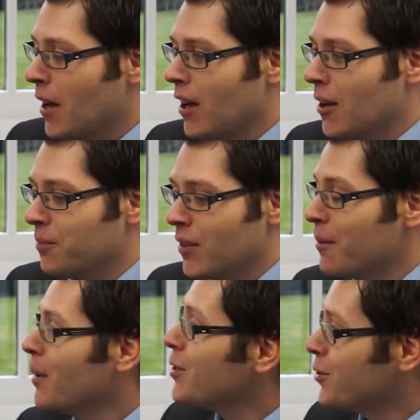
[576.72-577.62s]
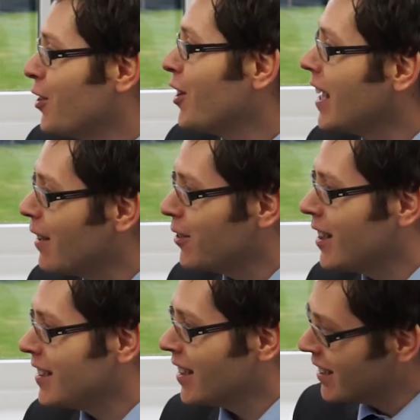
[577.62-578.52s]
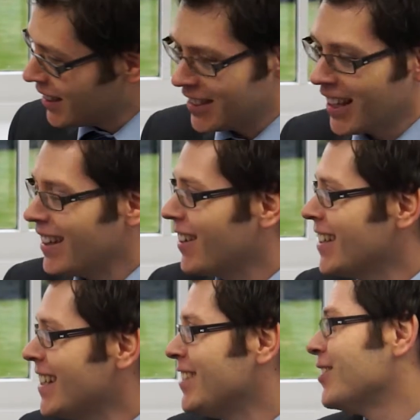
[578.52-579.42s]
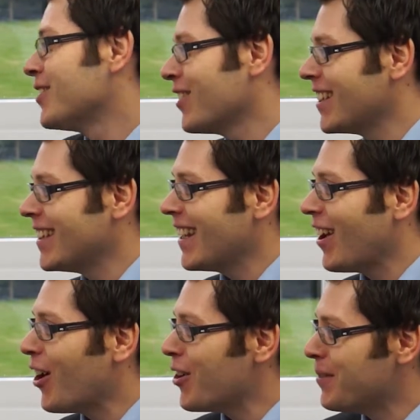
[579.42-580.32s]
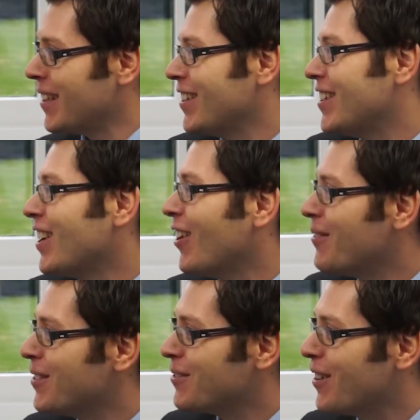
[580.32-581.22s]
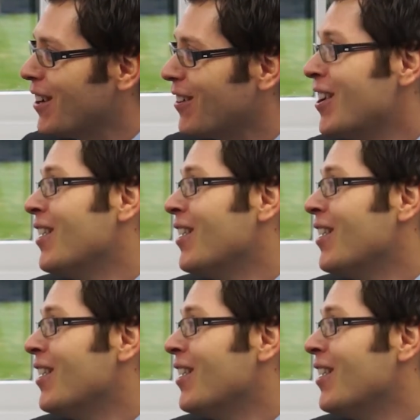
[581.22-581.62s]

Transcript: um, and make sure that I get everything done in the day that I need to so I can get home in good time as well.